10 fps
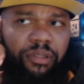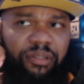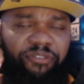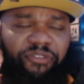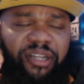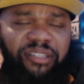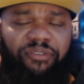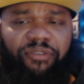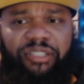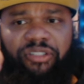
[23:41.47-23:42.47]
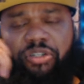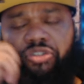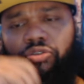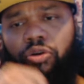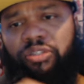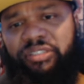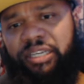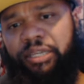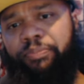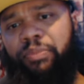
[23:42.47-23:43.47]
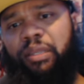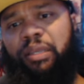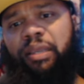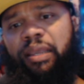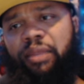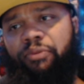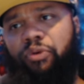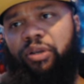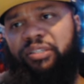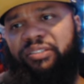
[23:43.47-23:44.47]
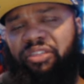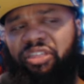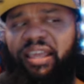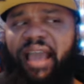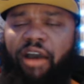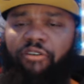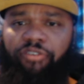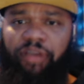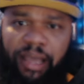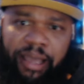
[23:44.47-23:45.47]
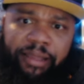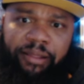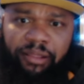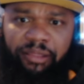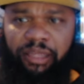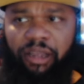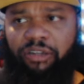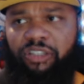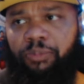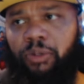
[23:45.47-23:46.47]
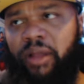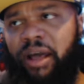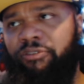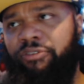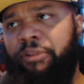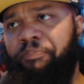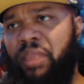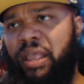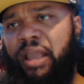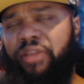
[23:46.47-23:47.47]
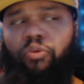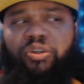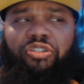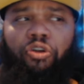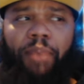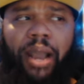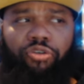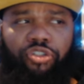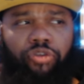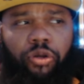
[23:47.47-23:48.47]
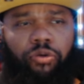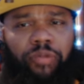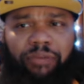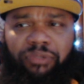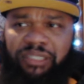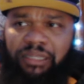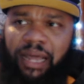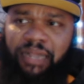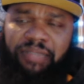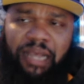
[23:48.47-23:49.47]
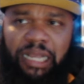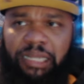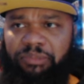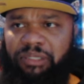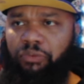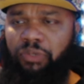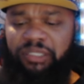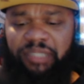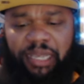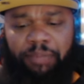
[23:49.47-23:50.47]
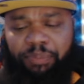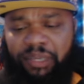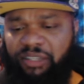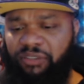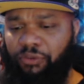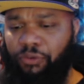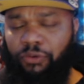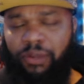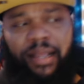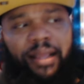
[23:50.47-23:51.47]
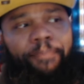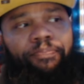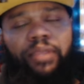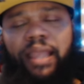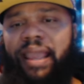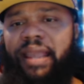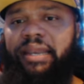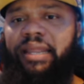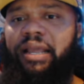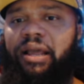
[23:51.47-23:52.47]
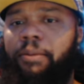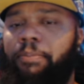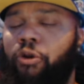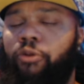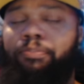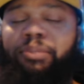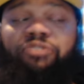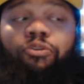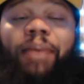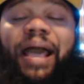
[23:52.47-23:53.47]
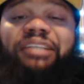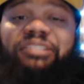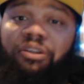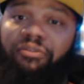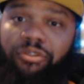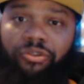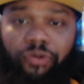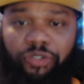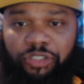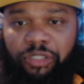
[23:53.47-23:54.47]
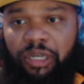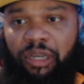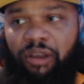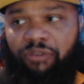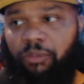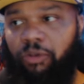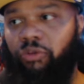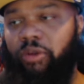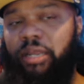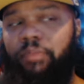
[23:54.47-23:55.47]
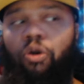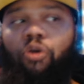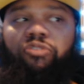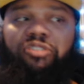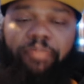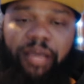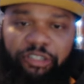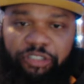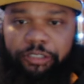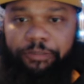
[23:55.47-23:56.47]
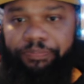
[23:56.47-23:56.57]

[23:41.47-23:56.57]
definitively took control of the team and was the alpha guy, the undisputed alpha. And there wasn't no power struggle like we see a lot of times. It was a peaceful handing or peaceful passing of the torch from Kareem over to Magic.